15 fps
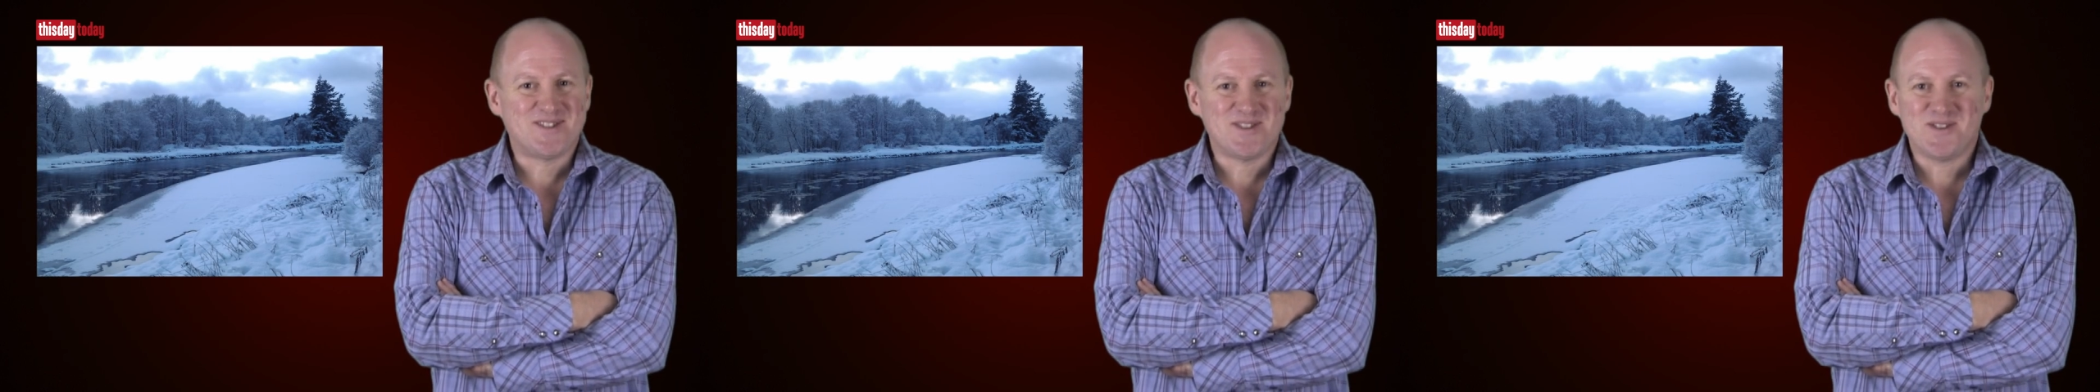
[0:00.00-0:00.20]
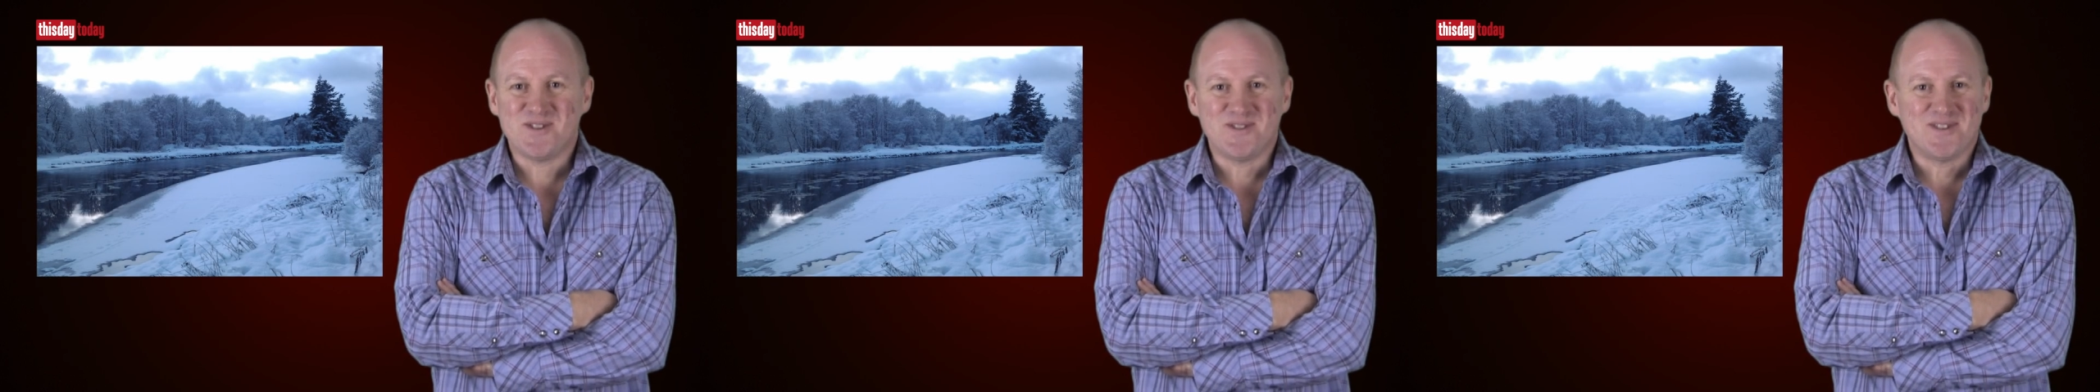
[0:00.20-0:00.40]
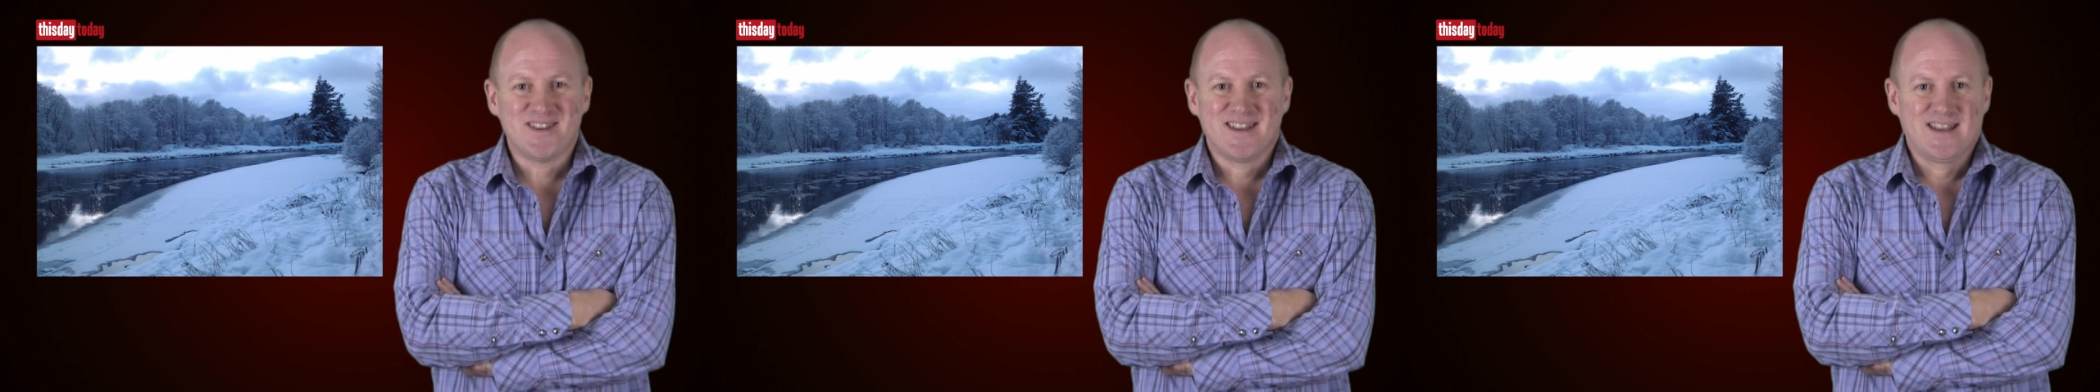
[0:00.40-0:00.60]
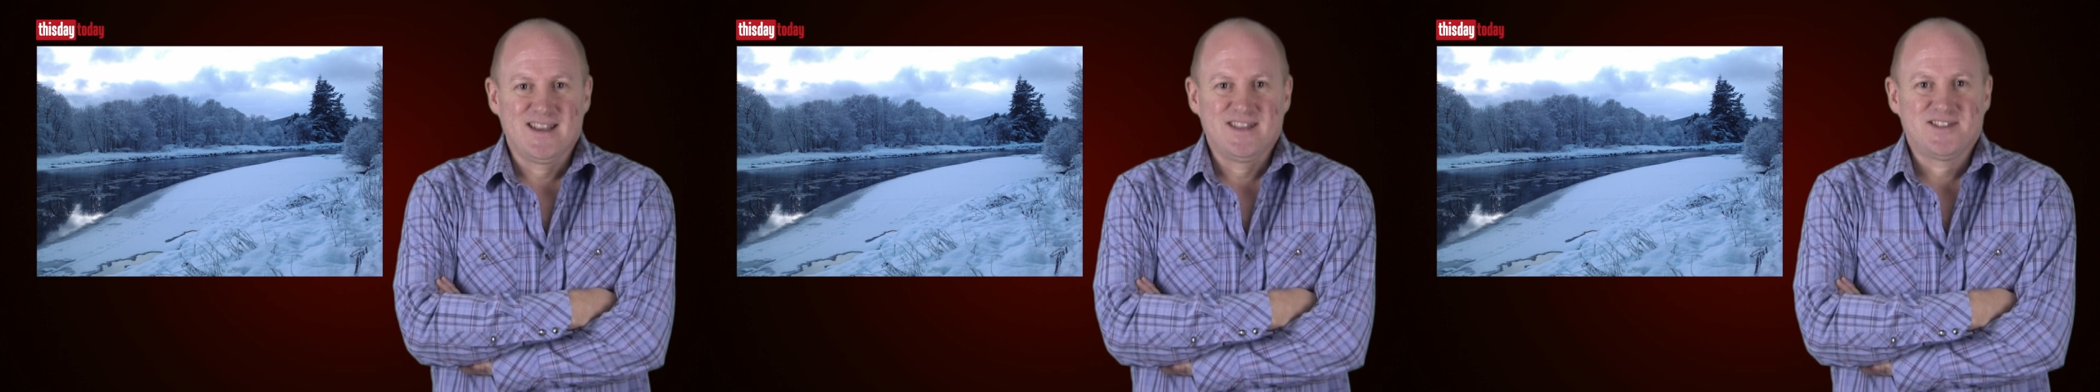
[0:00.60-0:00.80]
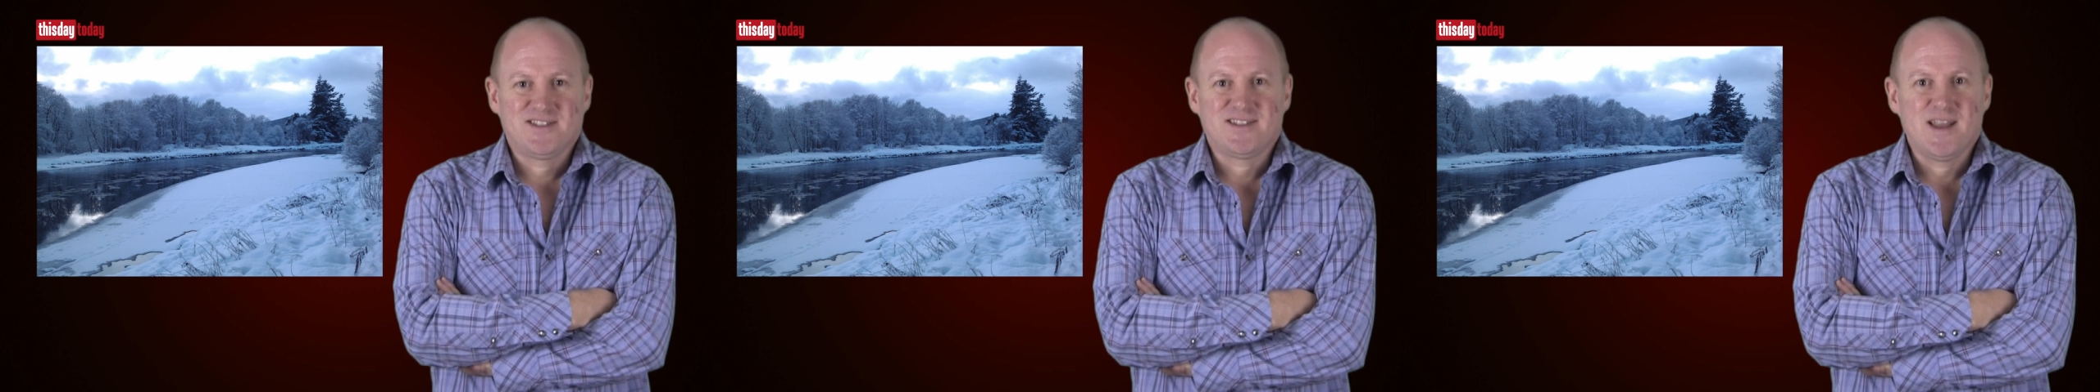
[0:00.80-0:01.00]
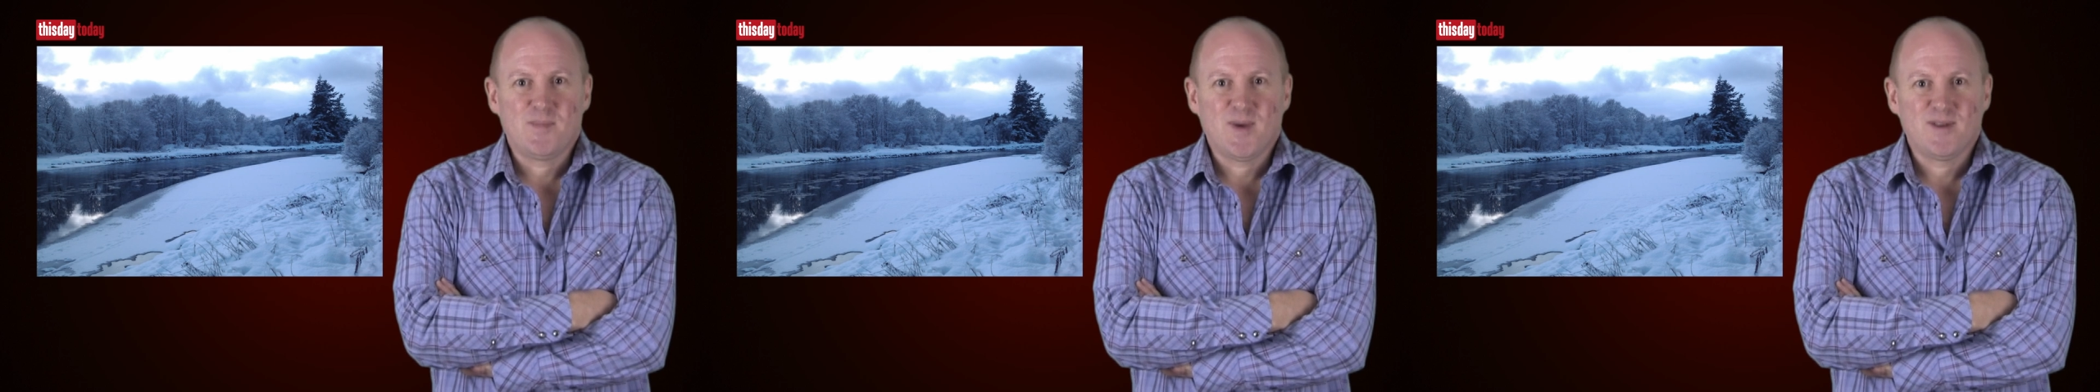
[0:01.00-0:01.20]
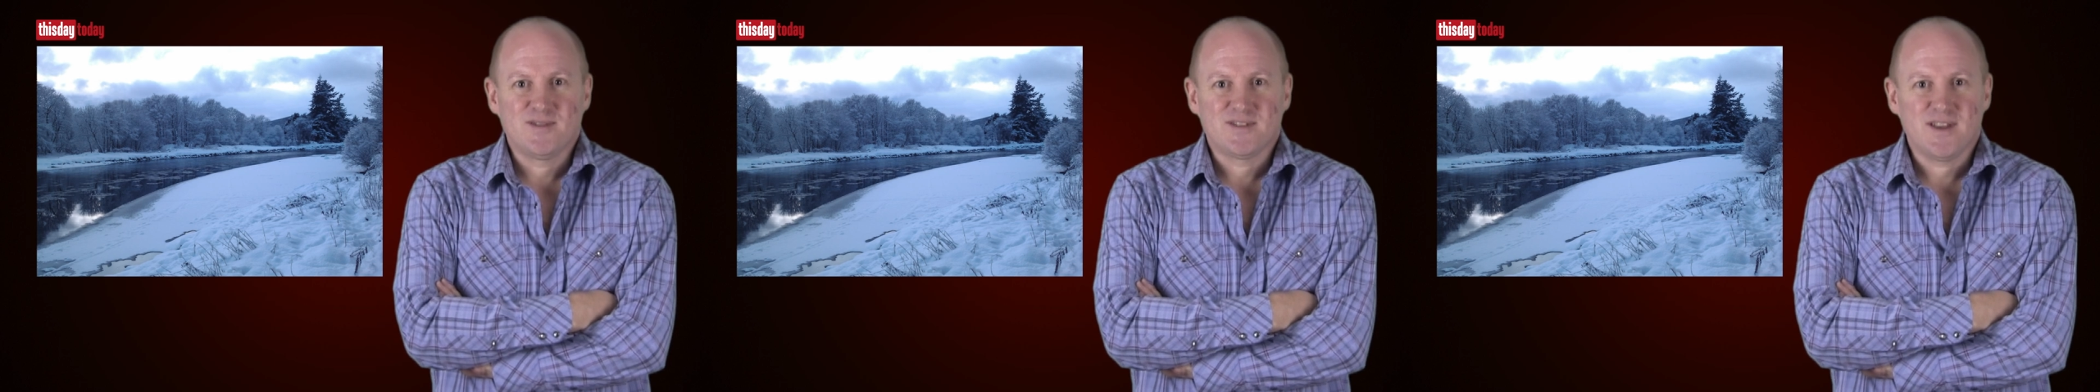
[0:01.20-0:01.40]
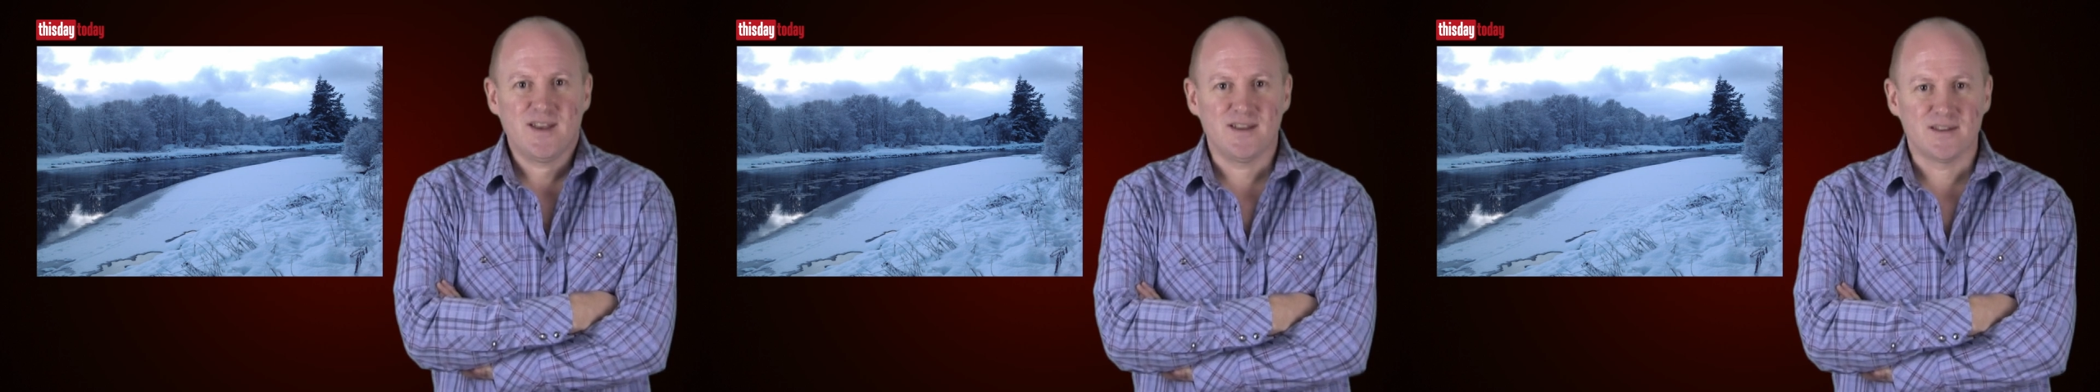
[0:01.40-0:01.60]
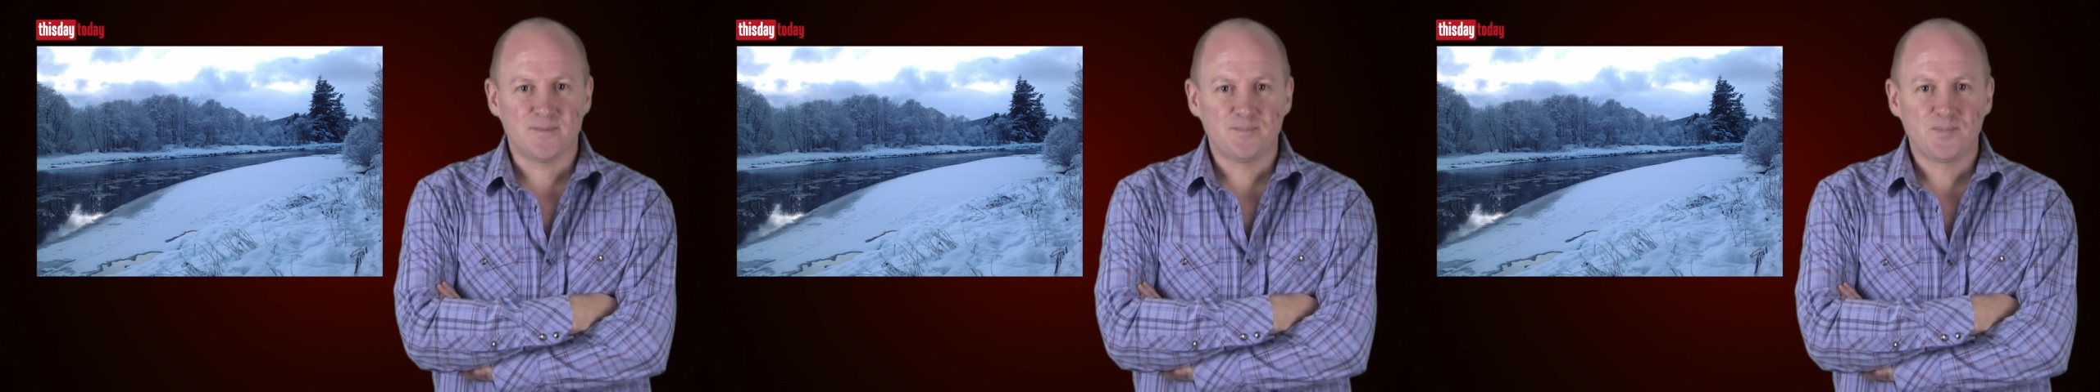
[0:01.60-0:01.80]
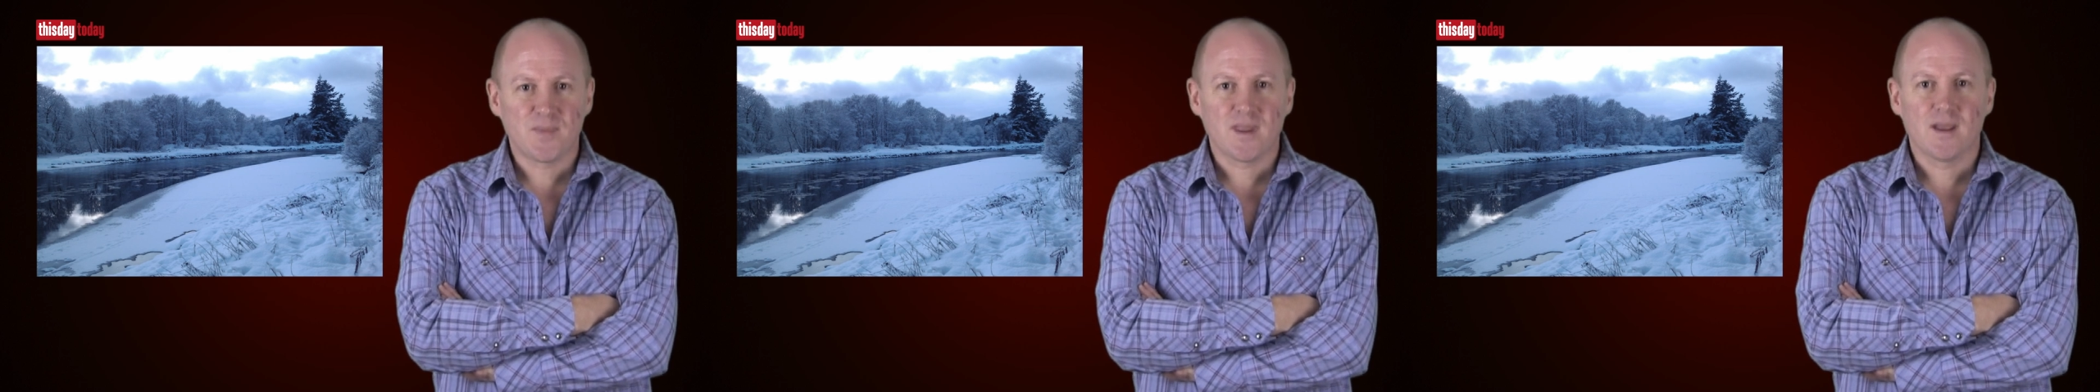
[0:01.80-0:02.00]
do is step outside.